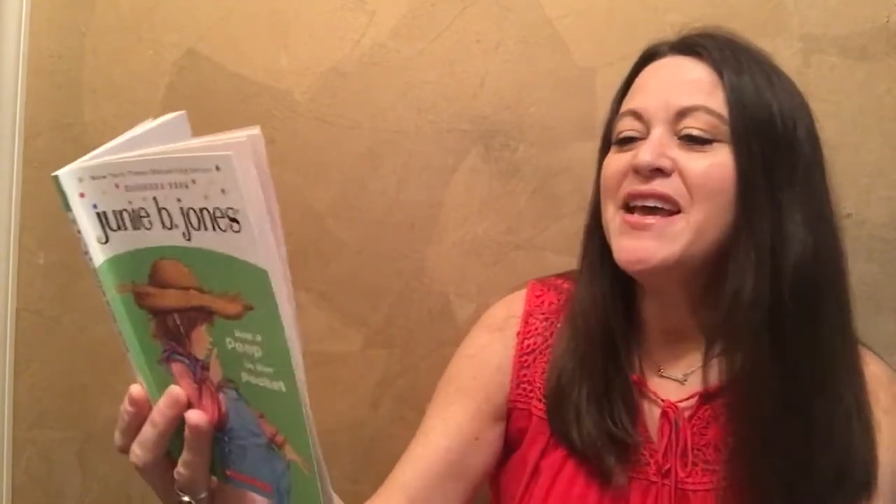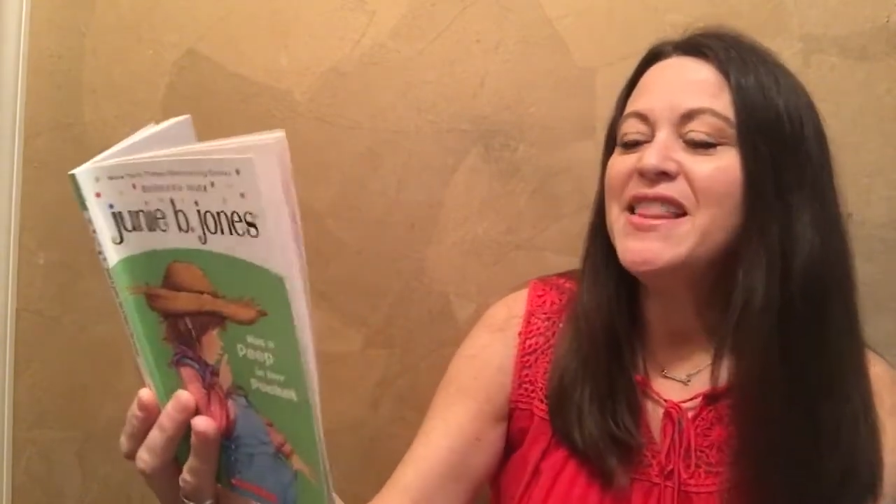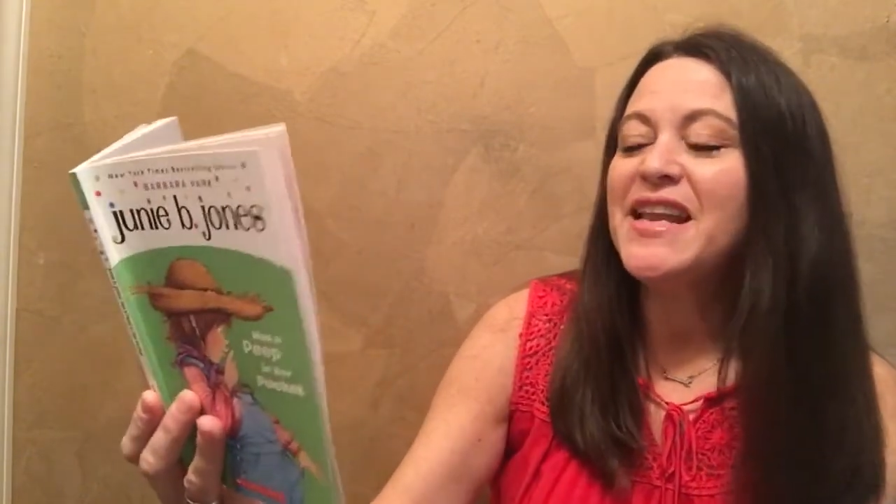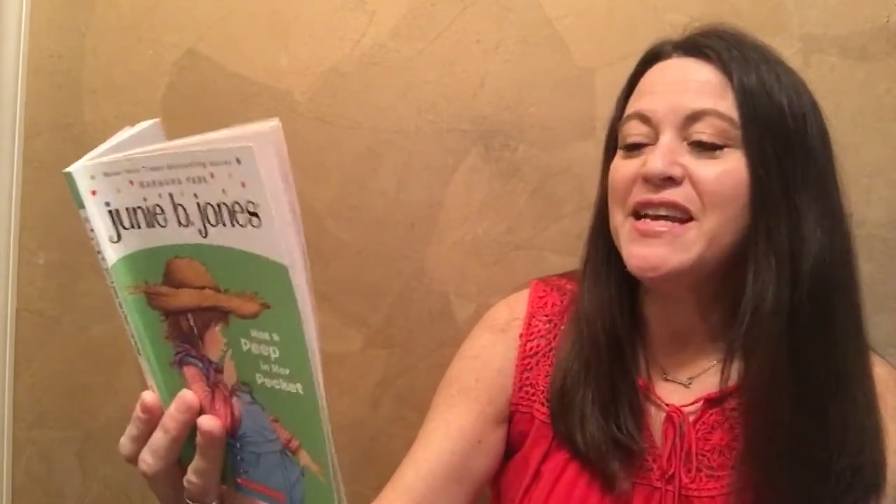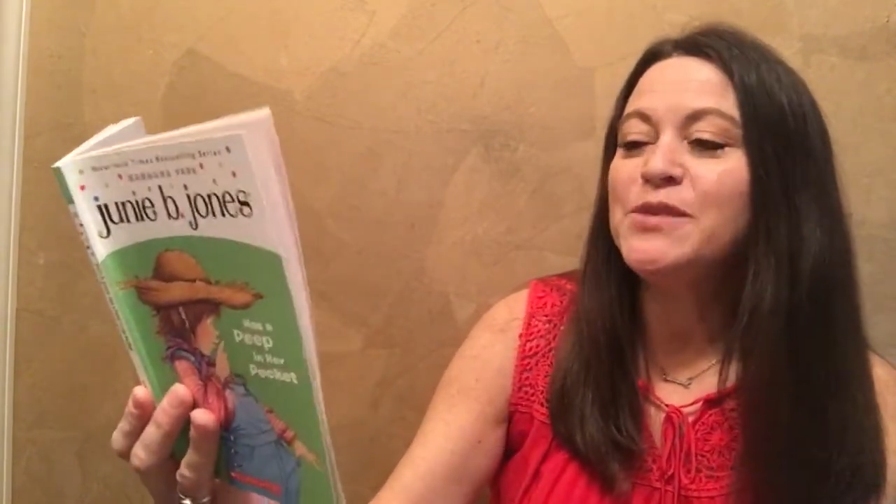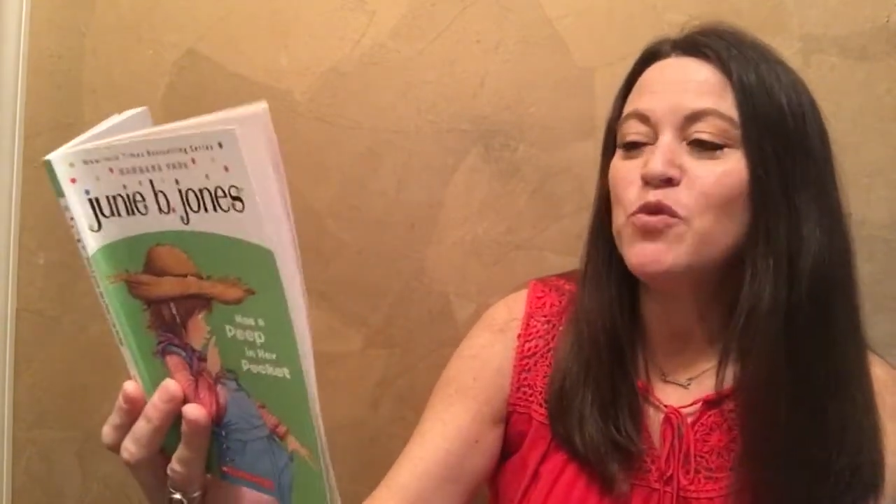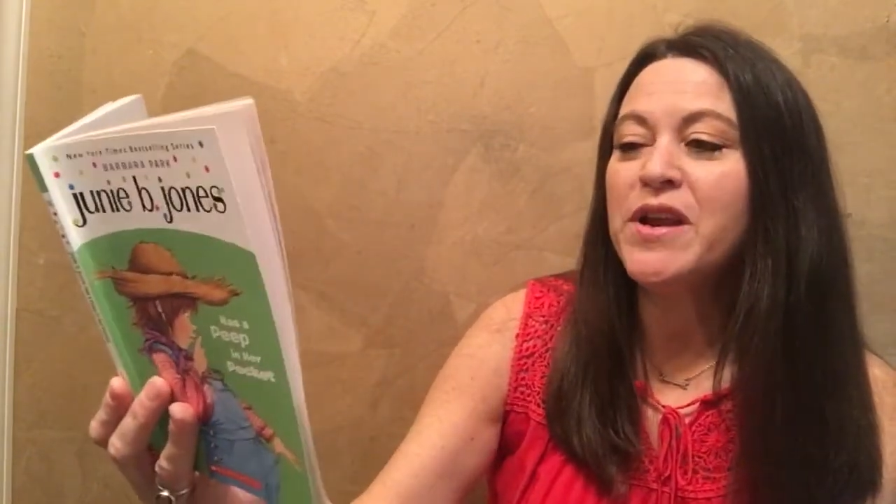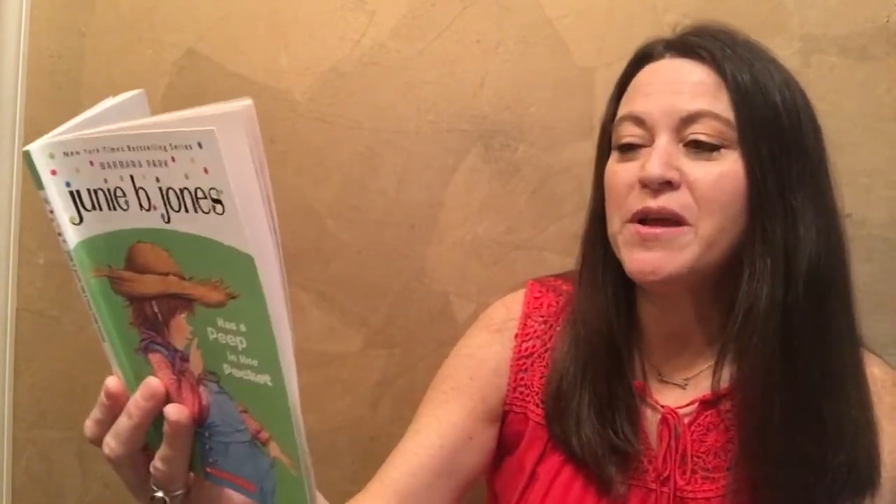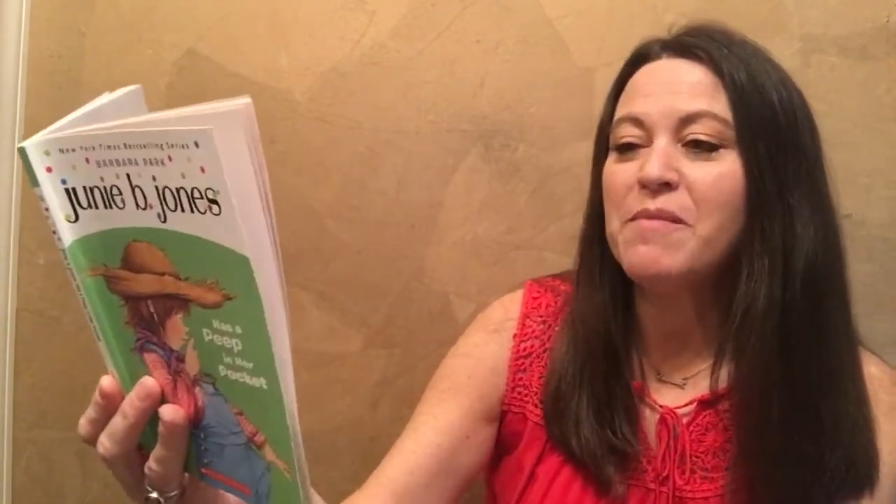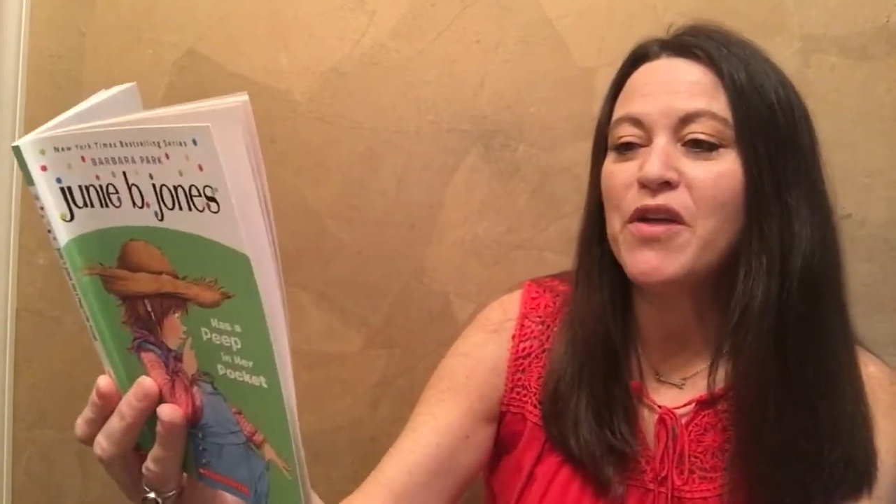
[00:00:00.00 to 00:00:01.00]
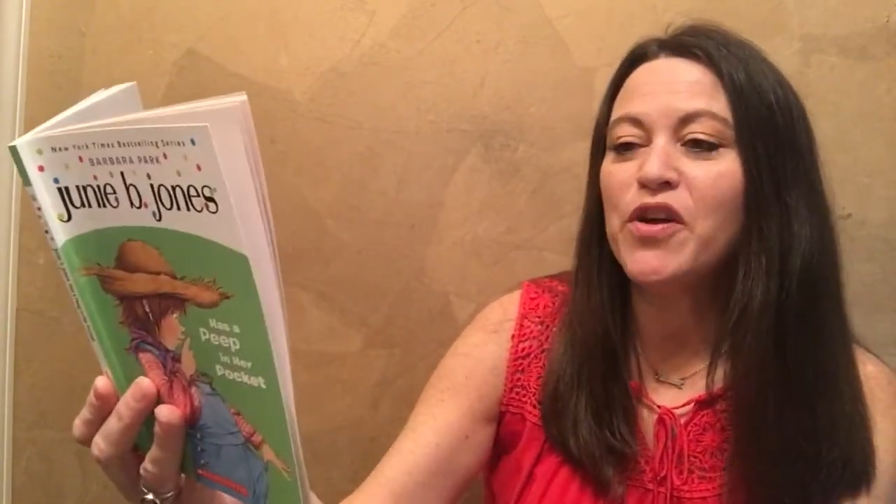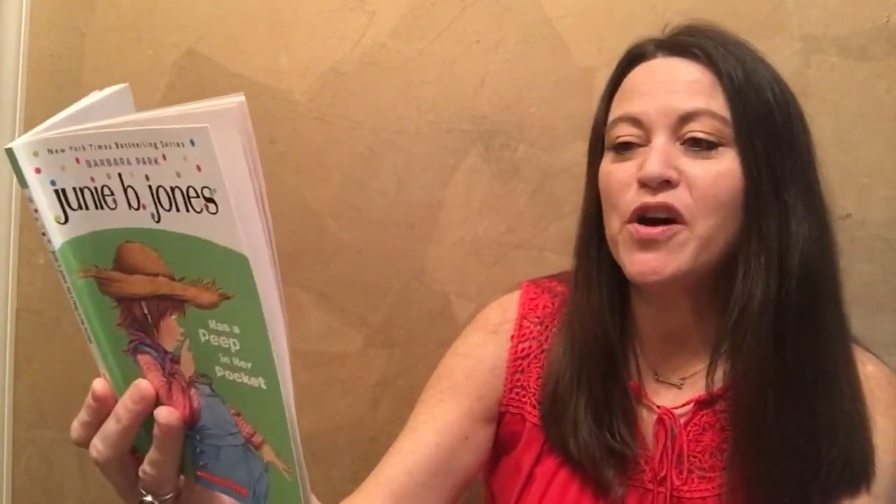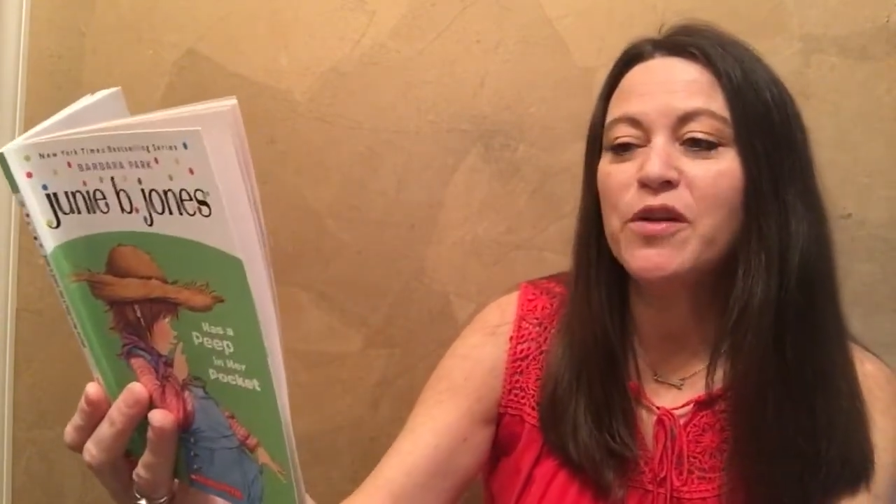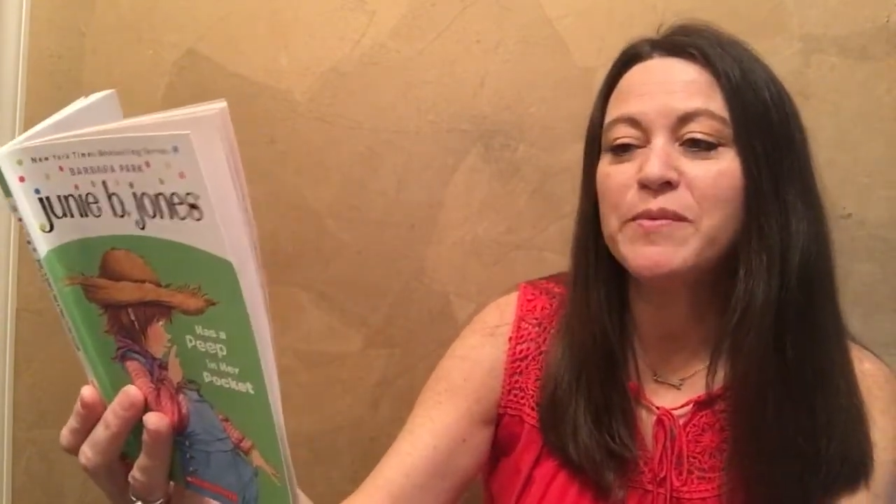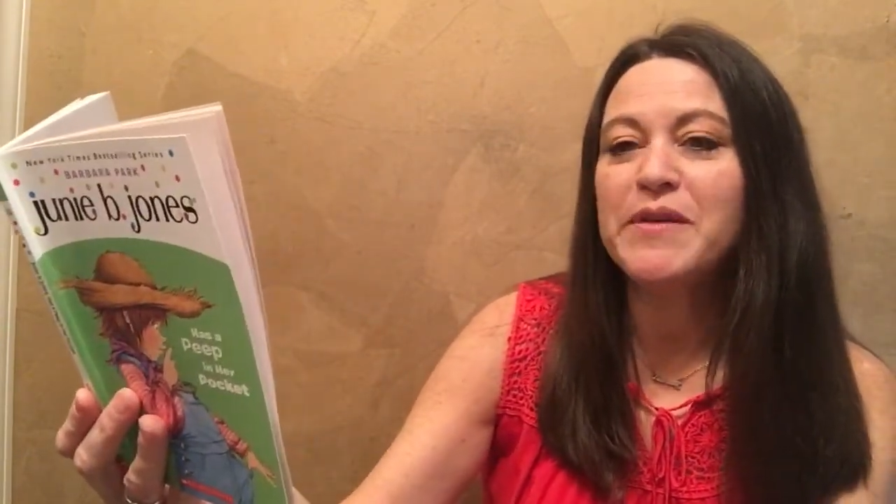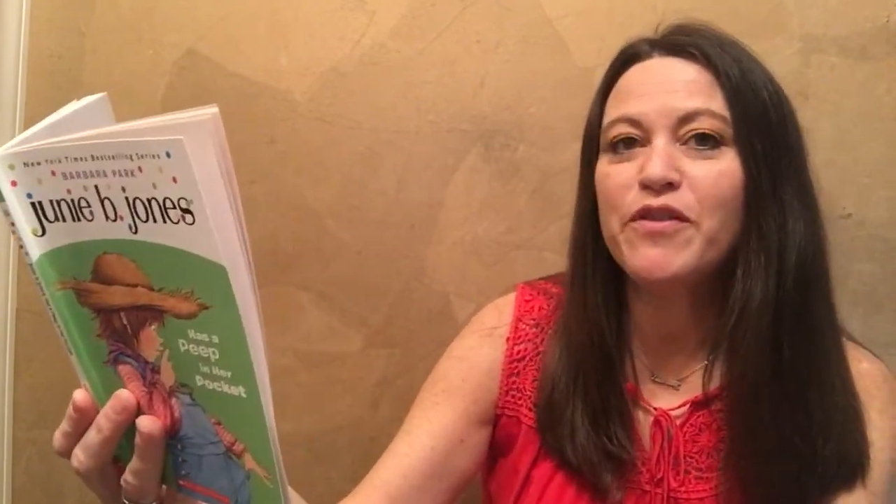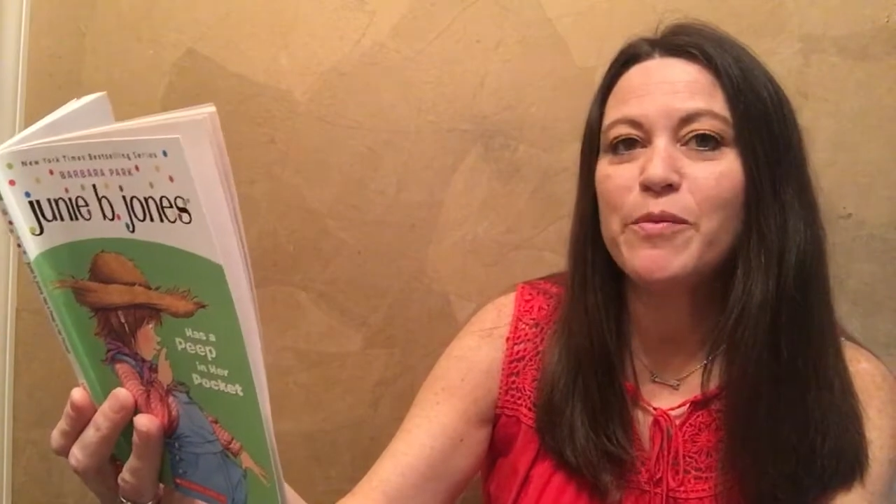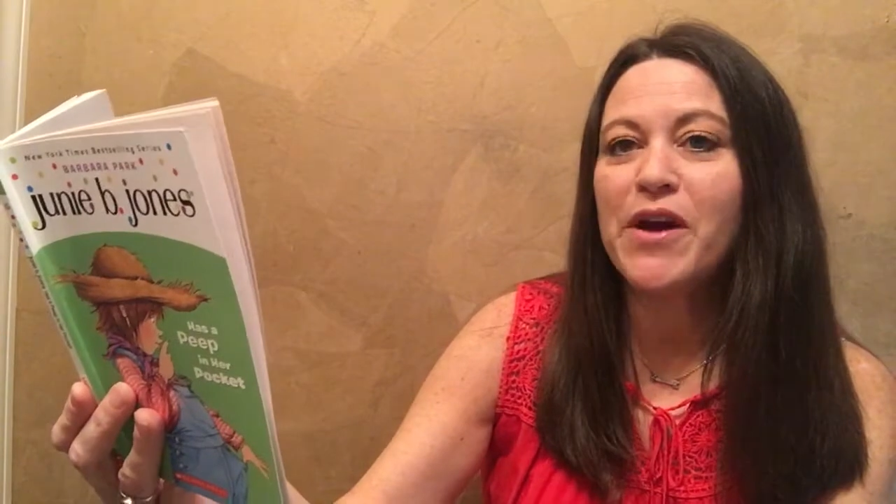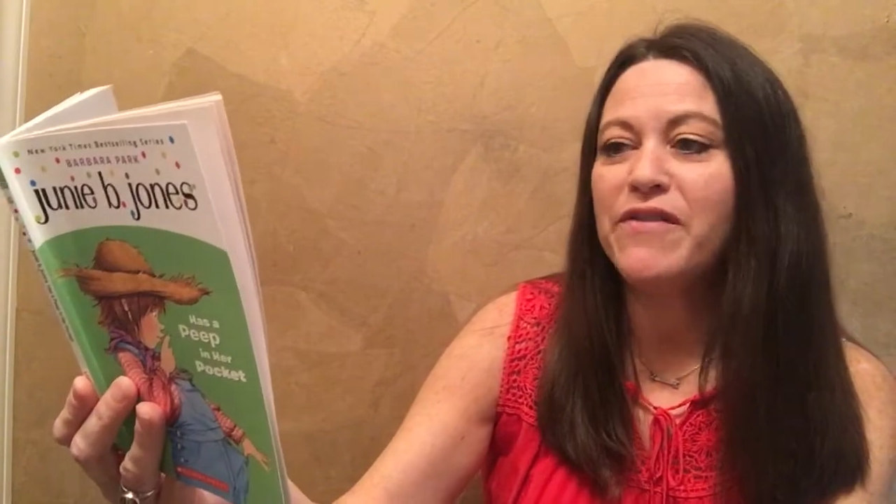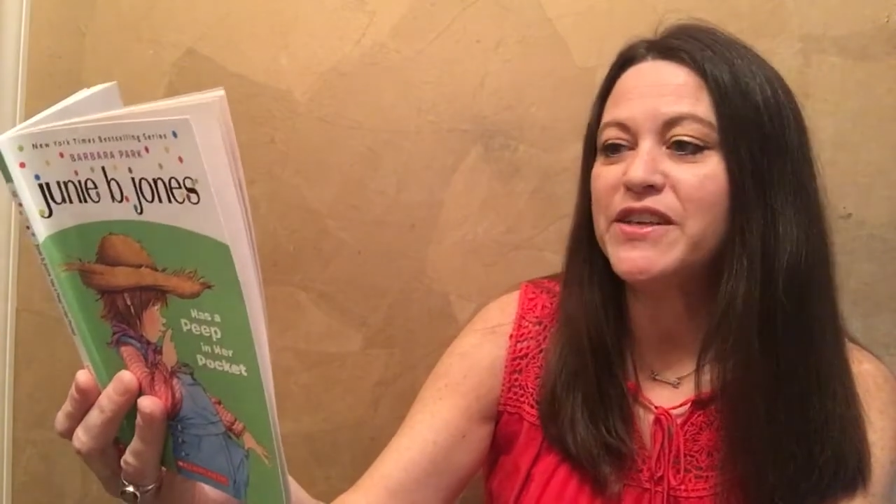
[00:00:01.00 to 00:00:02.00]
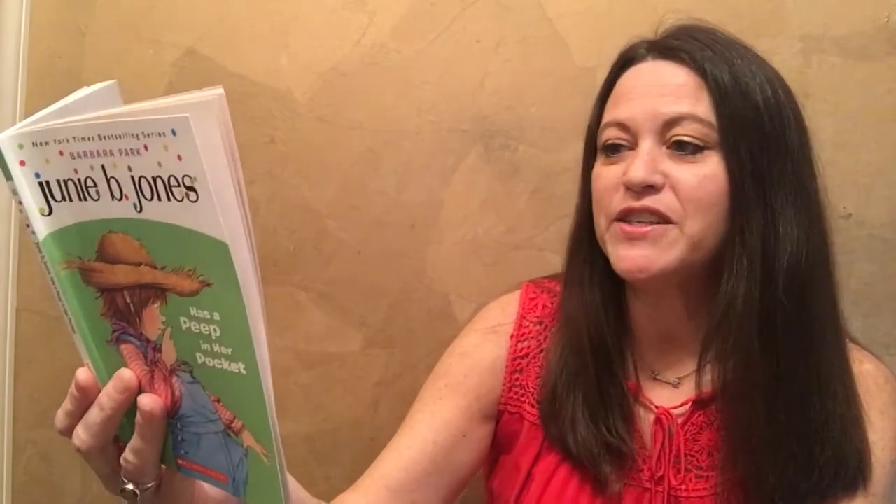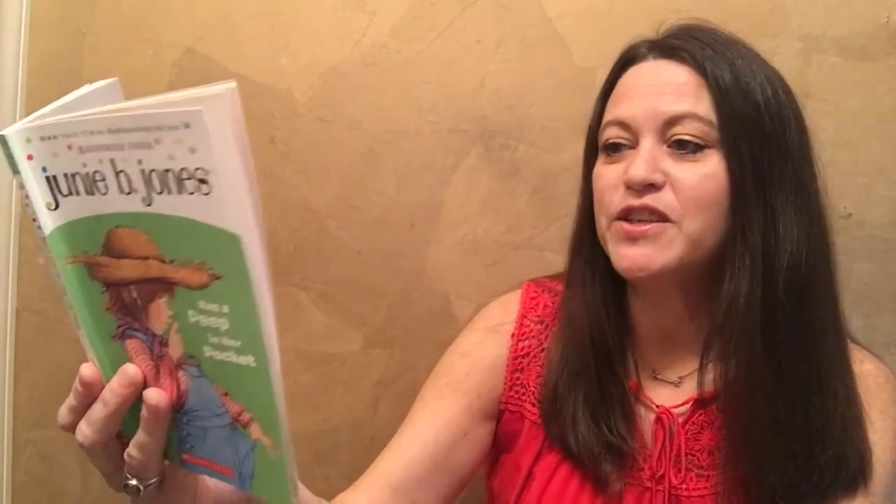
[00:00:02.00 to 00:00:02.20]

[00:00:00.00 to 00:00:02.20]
The next morning, Mother called me for breakfast.